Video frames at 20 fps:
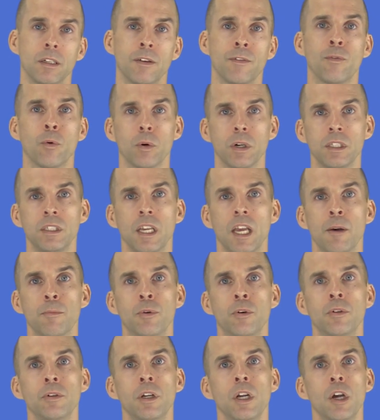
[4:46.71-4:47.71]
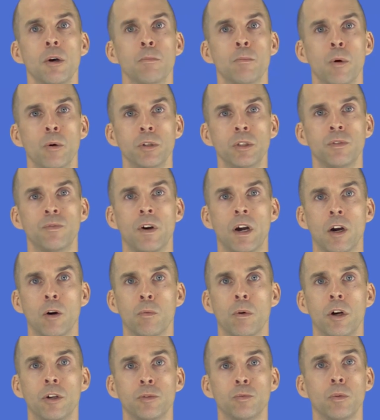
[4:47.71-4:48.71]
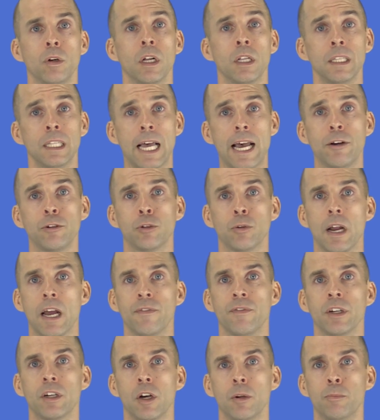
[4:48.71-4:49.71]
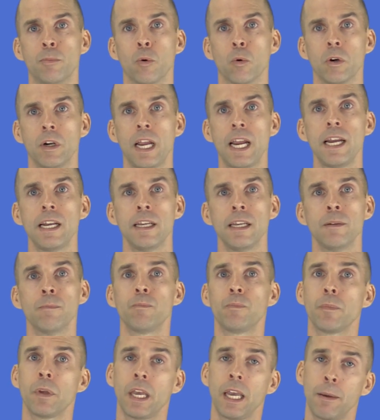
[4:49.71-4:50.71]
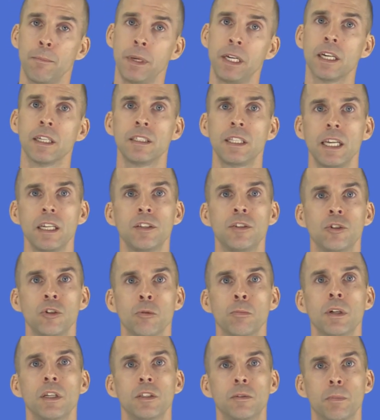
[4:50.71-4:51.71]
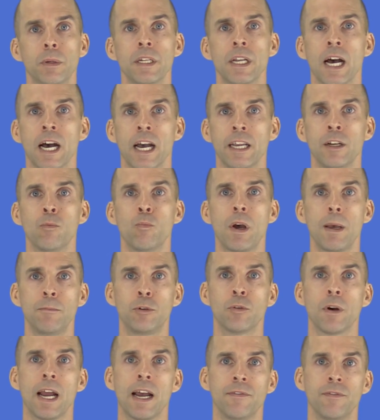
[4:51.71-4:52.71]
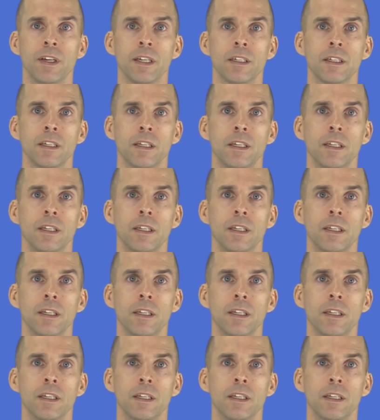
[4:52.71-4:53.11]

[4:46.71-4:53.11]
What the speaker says: For example, most firewalls will allow traffic on port 80 because they assume it is benign web traffic.